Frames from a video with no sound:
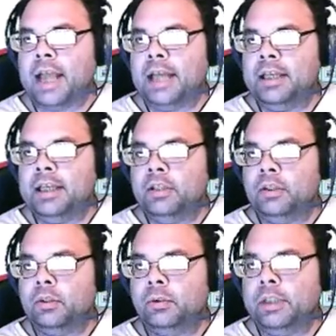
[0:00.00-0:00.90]
I need
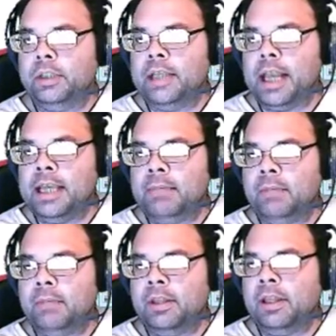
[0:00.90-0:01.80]
to
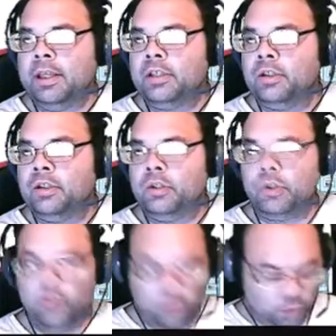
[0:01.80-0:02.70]
rename this
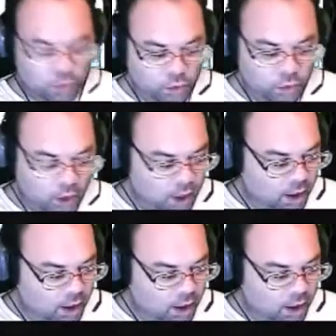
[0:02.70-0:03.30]
to